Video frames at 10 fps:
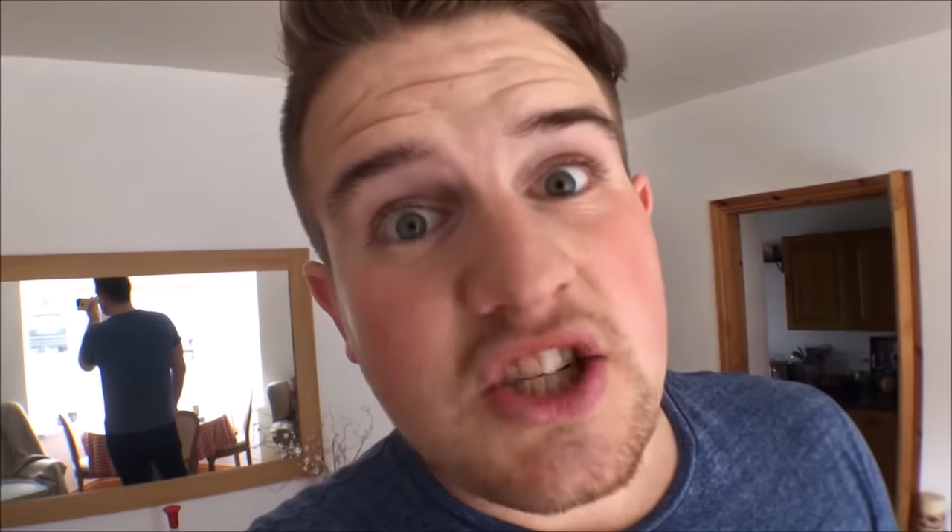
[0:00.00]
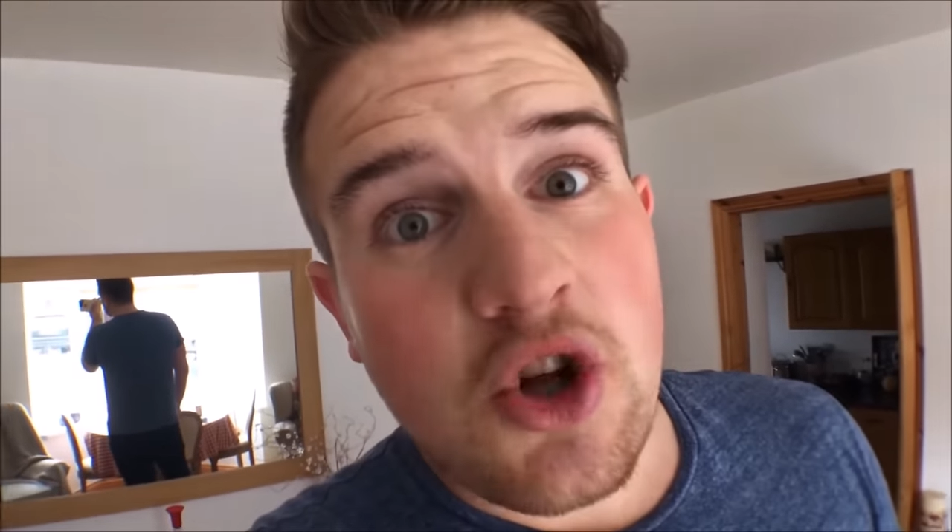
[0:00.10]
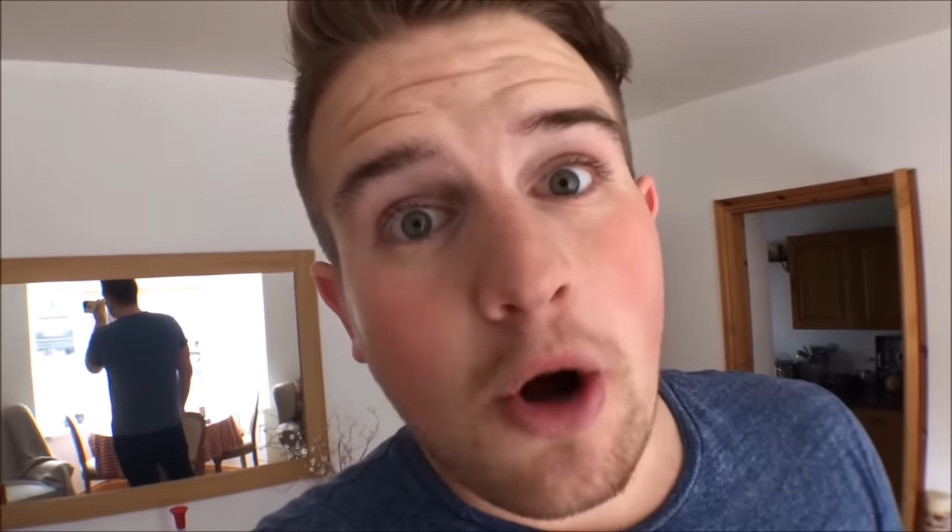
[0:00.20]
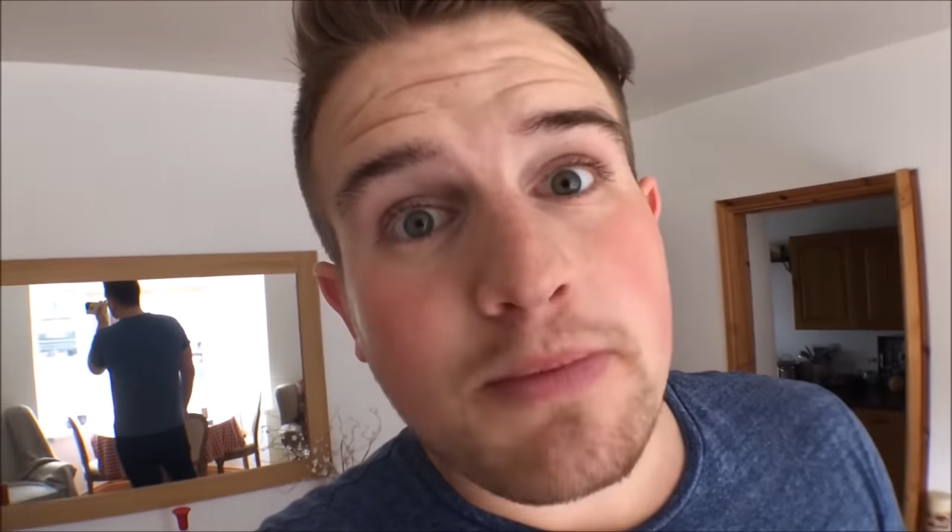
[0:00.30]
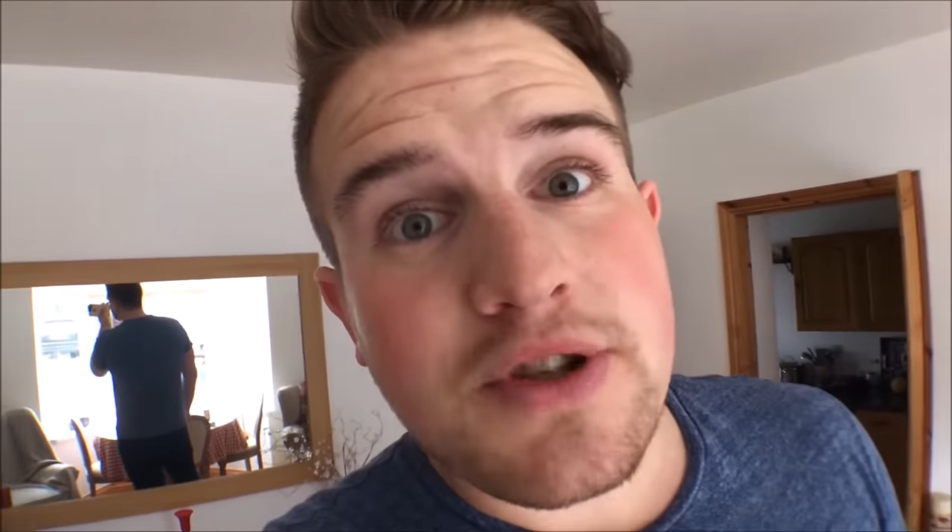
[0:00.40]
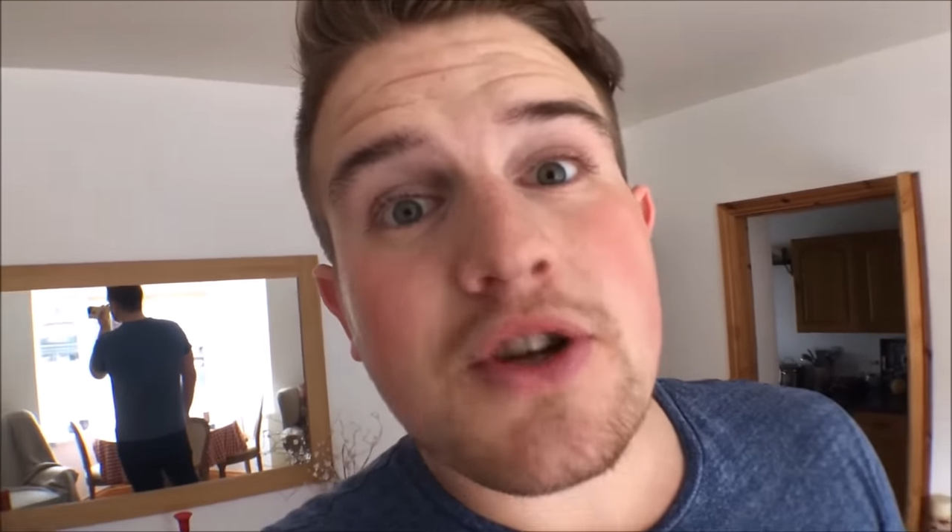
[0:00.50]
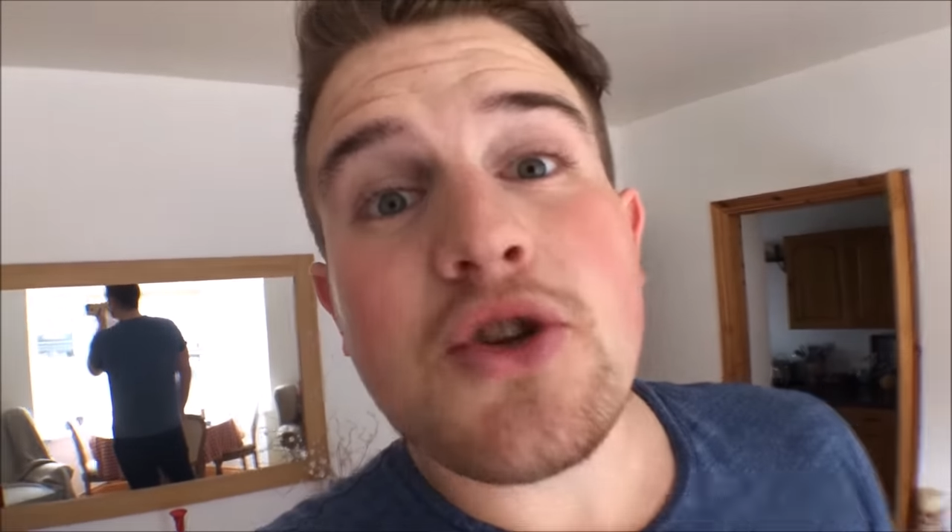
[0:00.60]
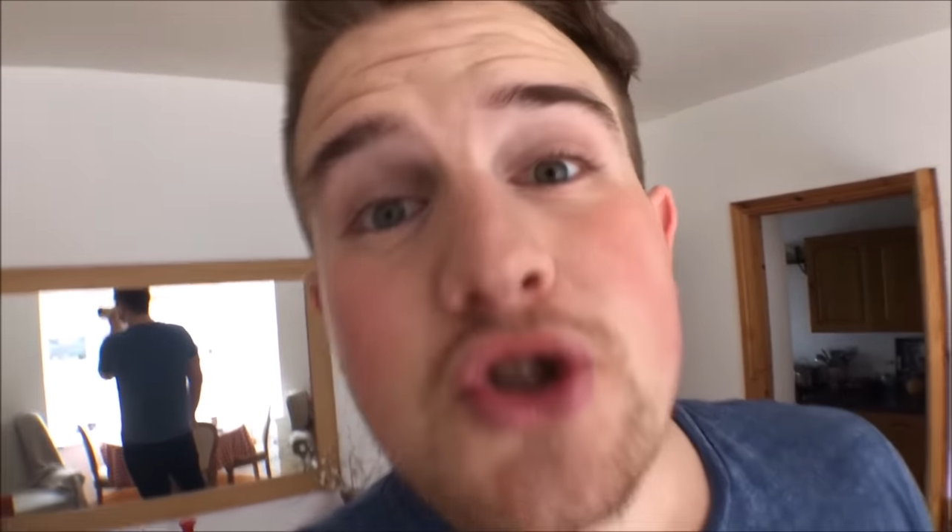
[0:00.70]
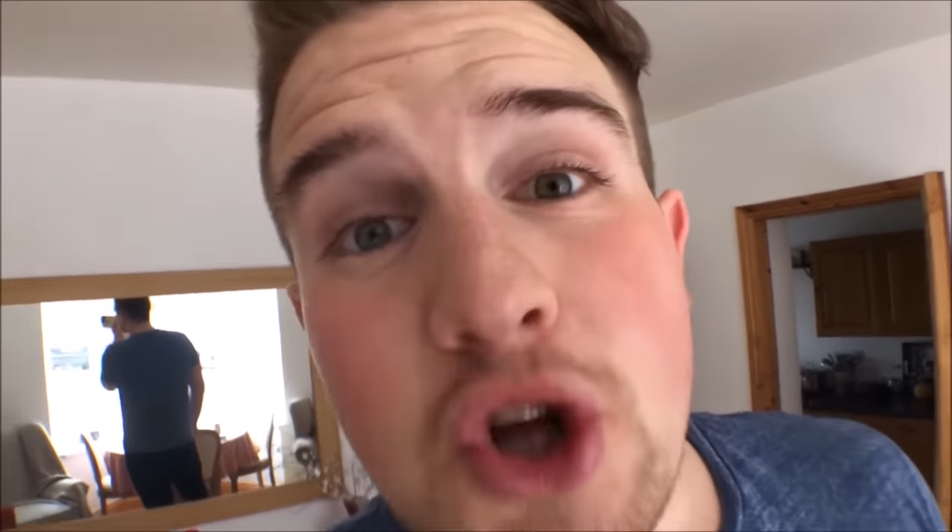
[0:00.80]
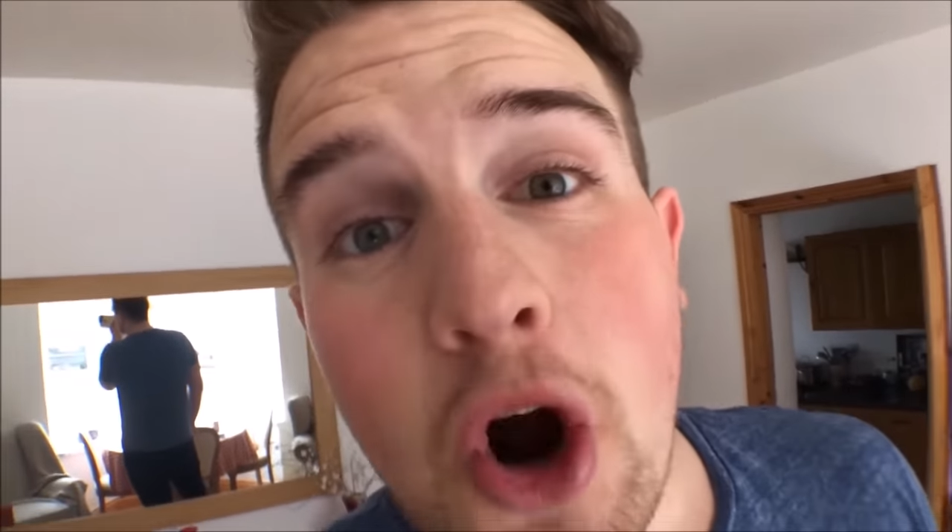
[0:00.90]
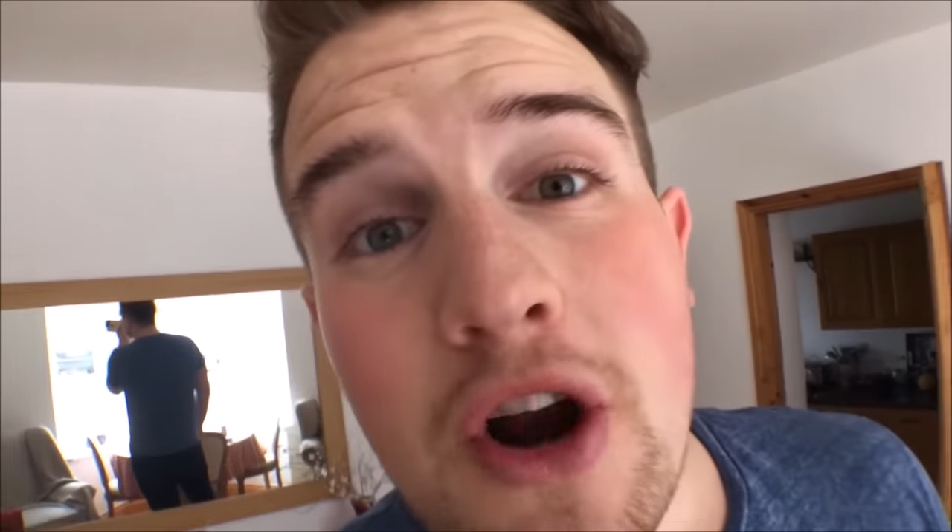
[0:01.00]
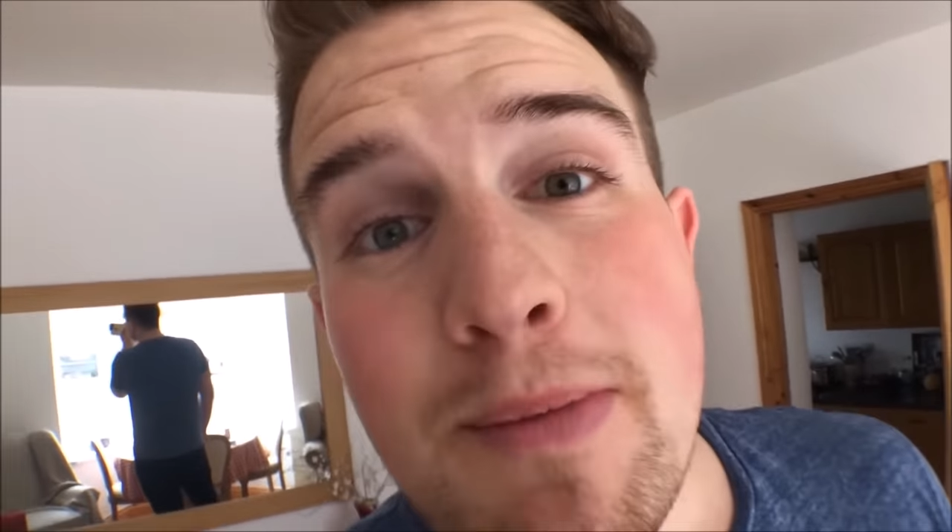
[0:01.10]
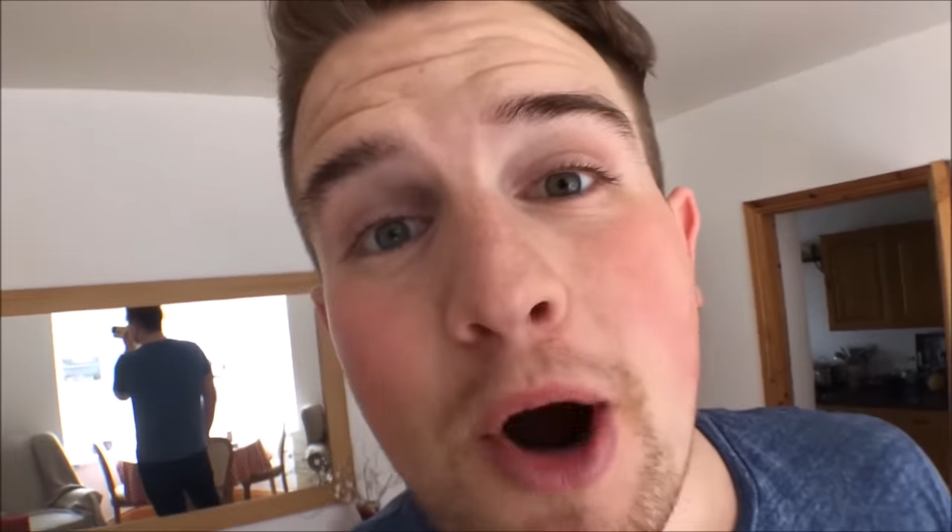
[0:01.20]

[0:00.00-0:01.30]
snobs. Sorry,